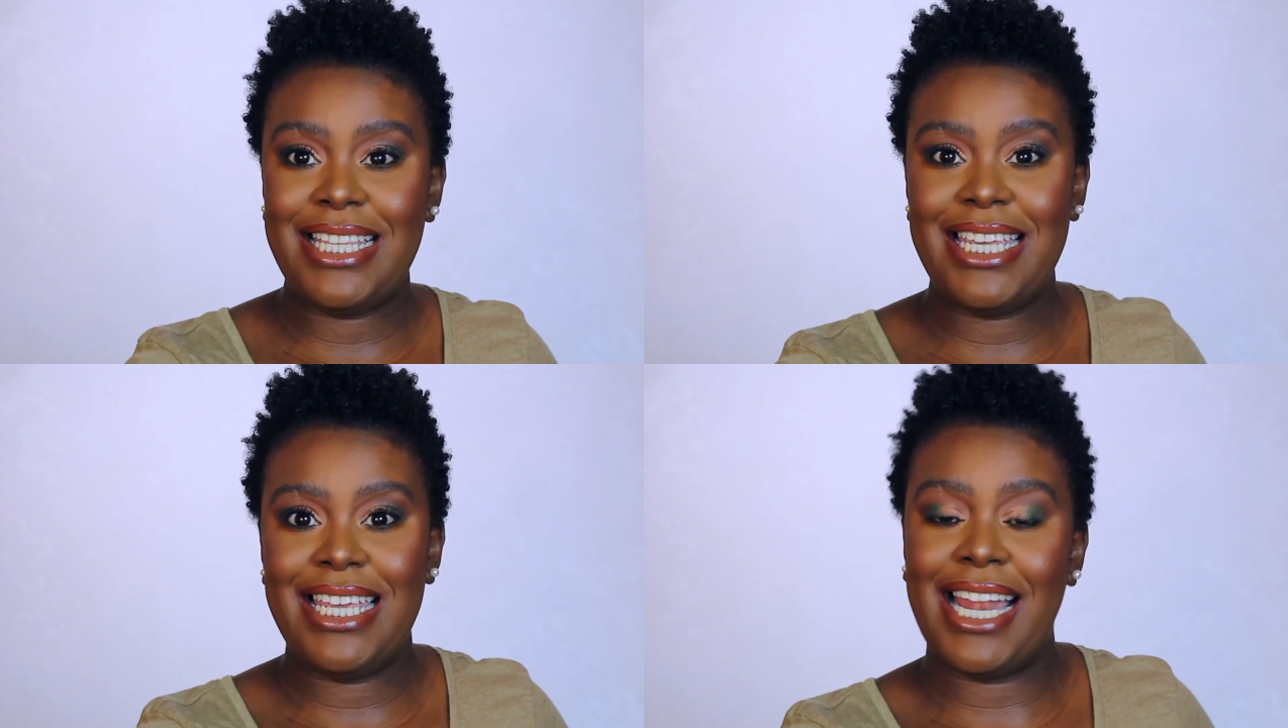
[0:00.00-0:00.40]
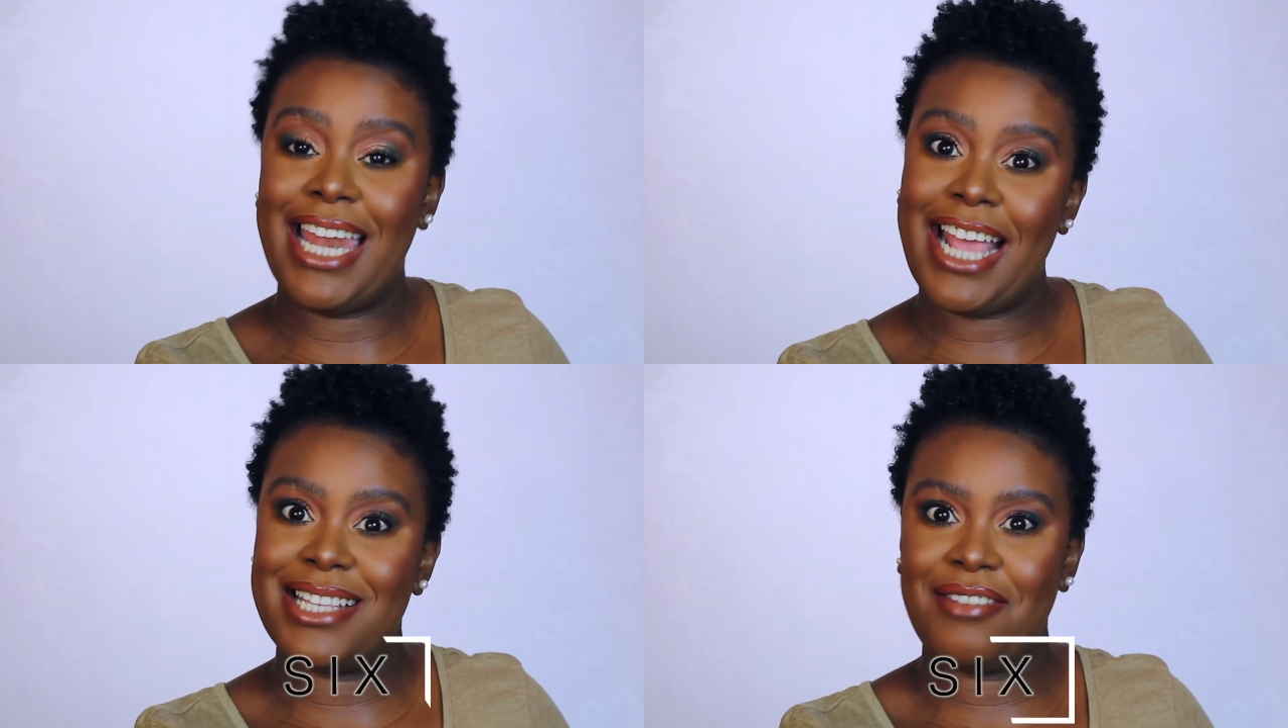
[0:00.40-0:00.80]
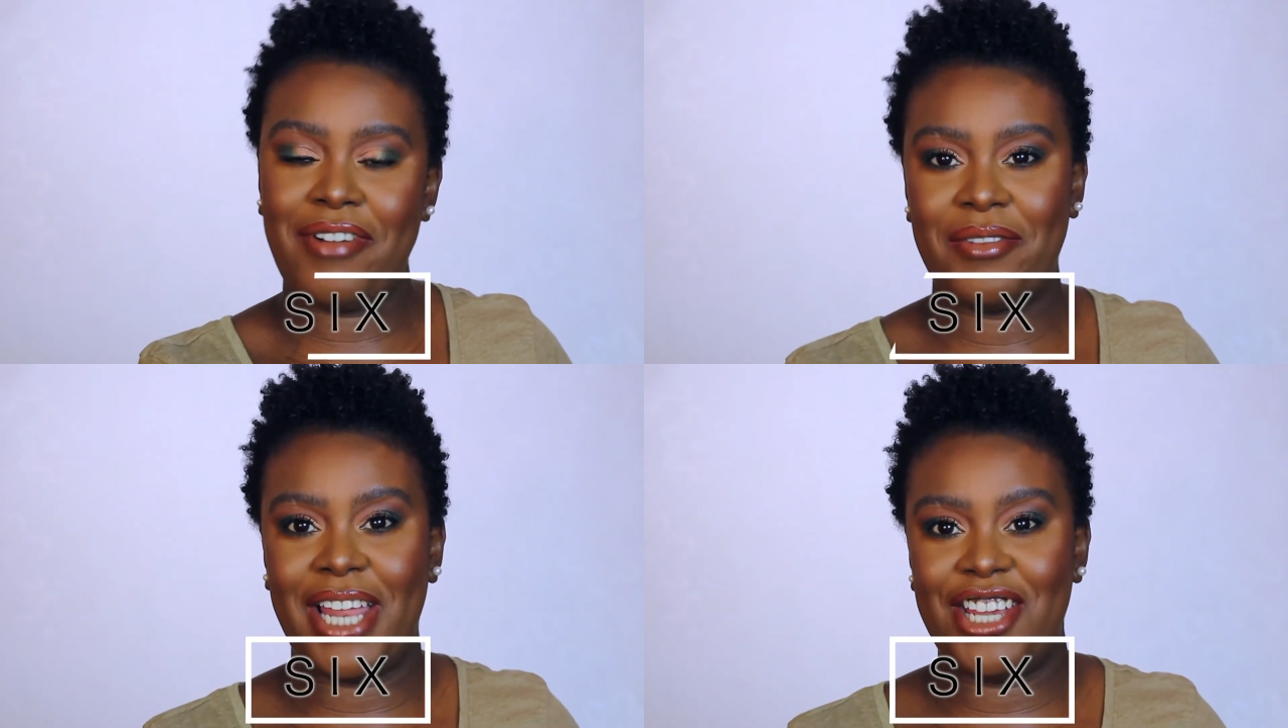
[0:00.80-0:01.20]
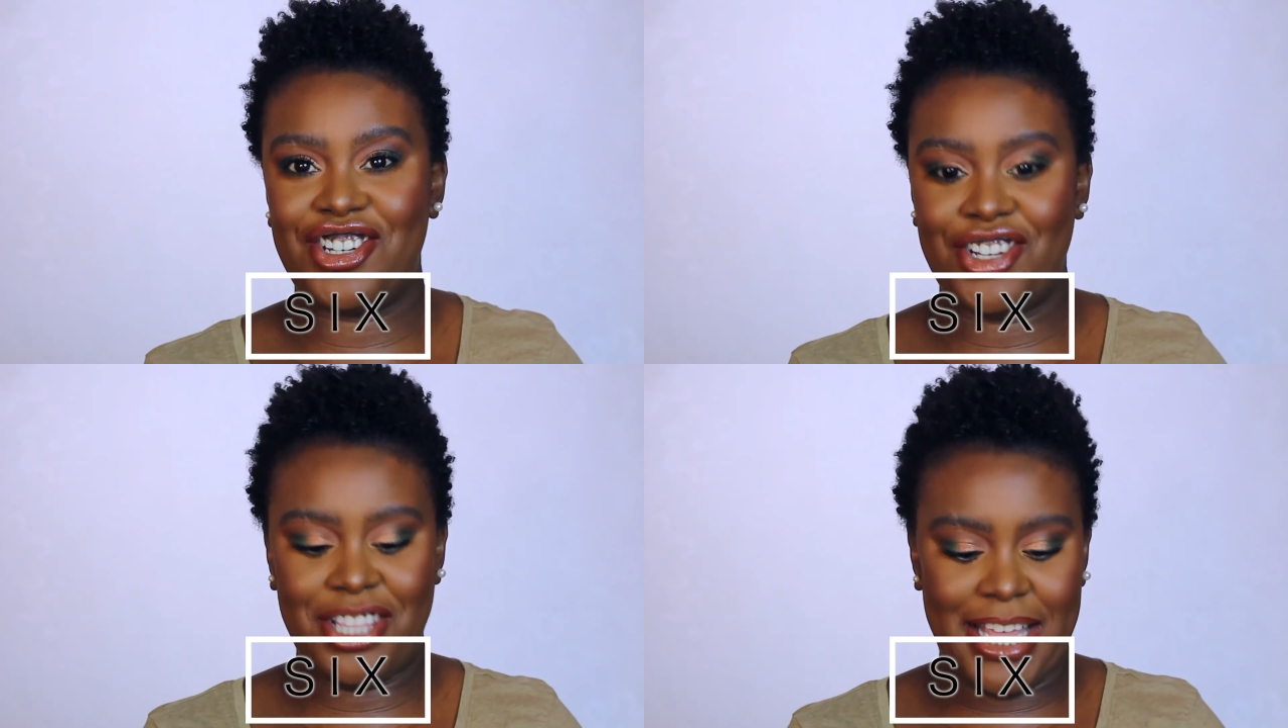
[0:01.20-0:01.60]
The next
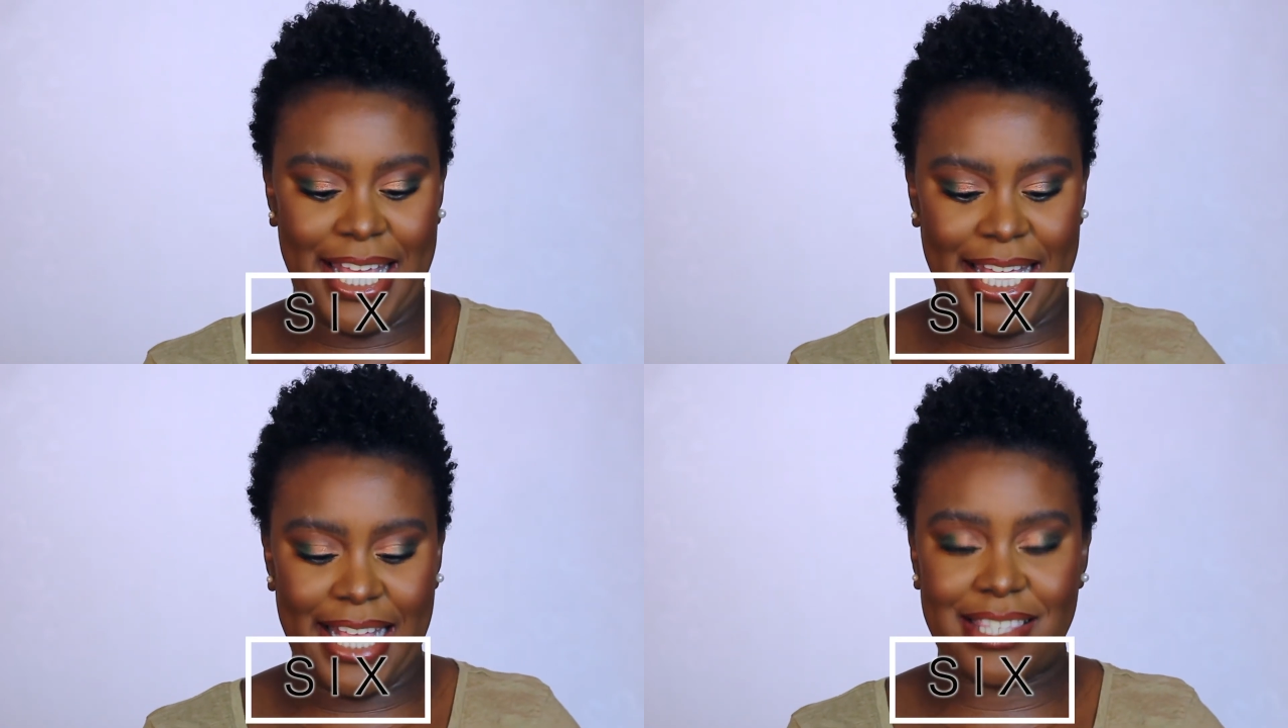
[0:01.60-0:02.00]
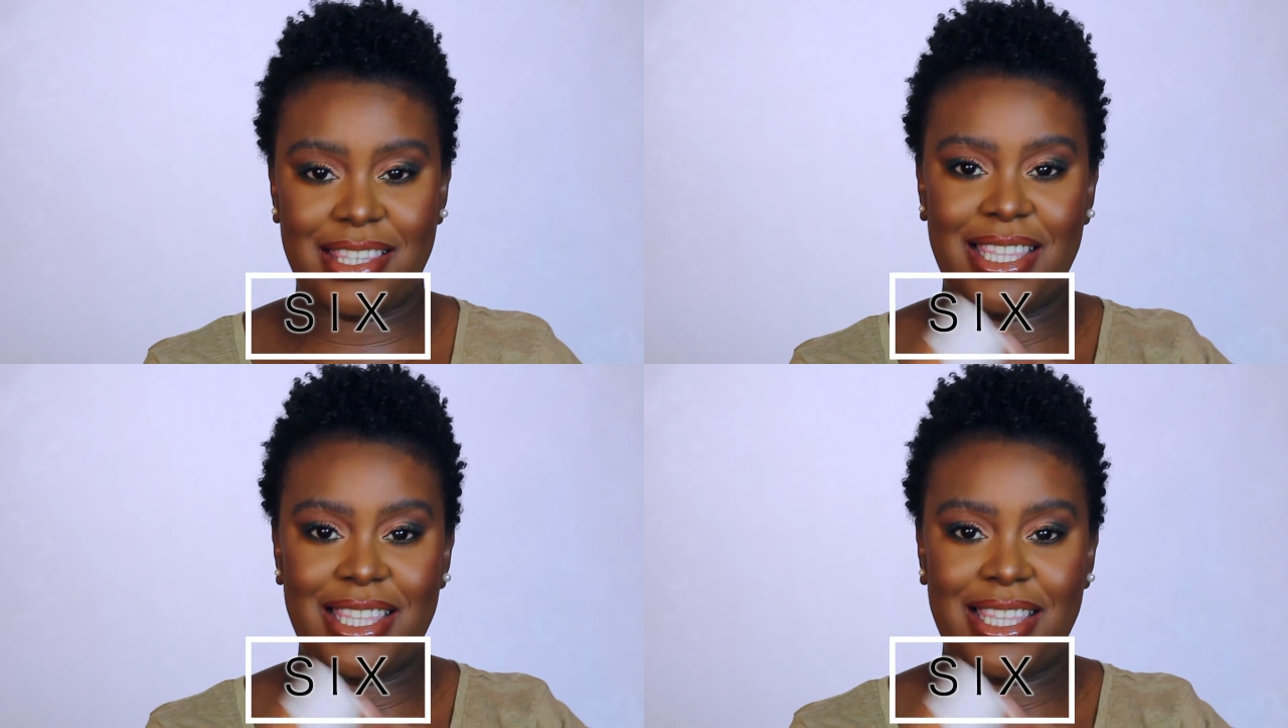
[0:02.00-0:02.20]
foundation is